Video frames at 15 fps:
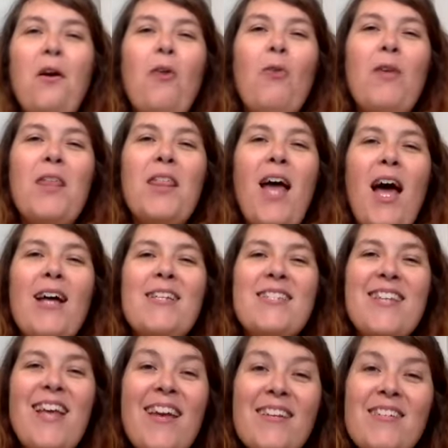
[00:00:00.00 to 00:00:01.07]
with a
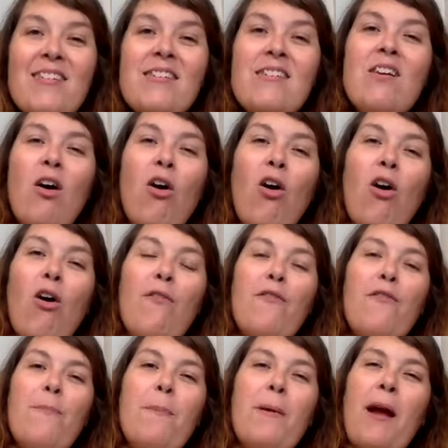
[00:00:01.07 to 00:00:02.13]
sense of
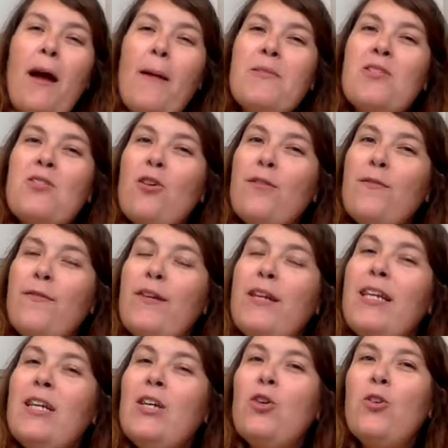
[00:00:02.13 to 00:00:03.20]
perhaps not
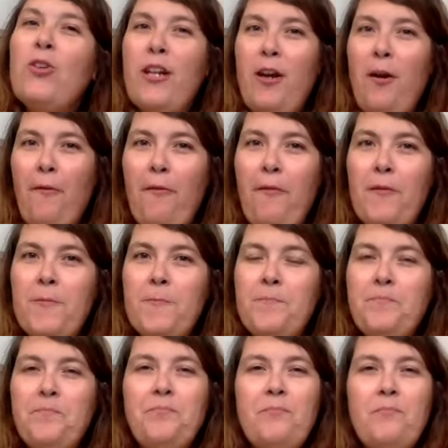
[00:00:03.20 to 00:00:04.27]
feeling good enough.
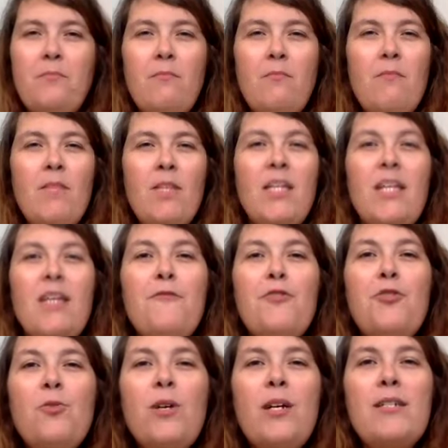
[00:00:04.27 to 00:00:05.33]
If
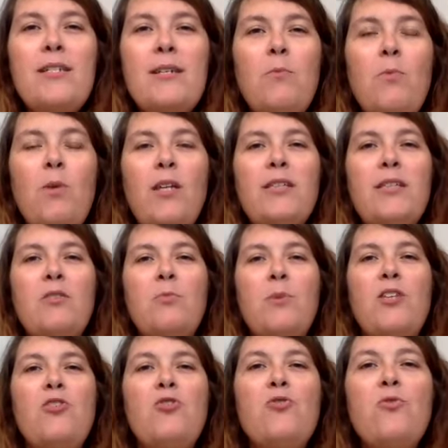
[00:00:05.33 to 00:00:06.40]
you are someone that
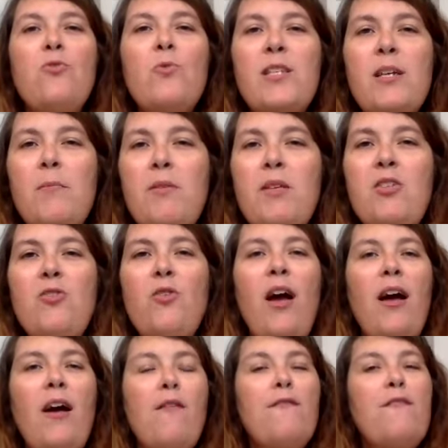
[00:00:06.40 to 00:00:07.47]
when you do something, you
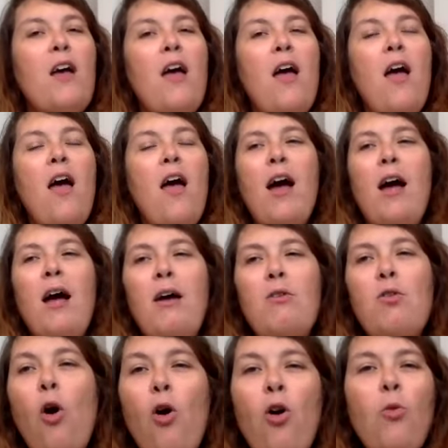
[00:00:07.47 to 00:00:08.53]
have
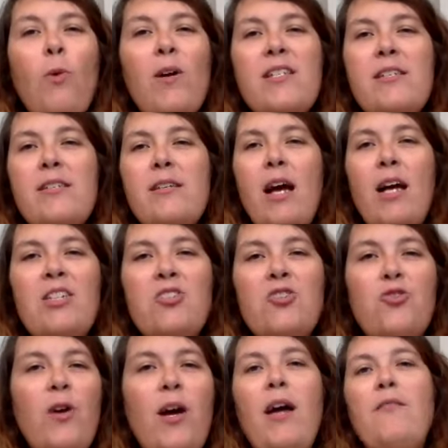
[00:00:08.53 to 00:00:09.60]
always a
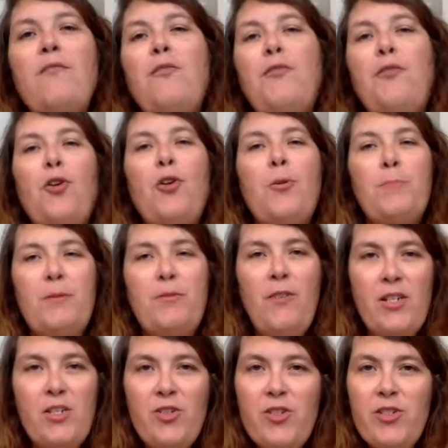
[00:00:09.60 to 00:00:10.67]
strive for
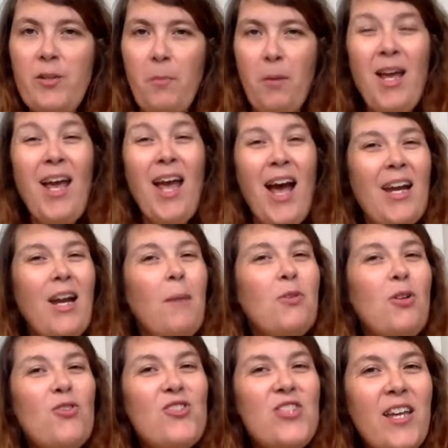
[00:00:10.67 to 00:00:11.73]
perfectionism. And I'm
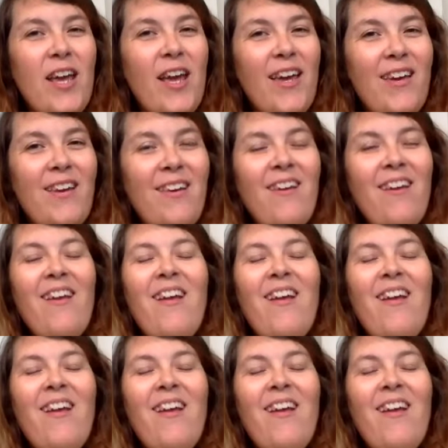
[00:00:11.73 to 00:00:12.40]
not saying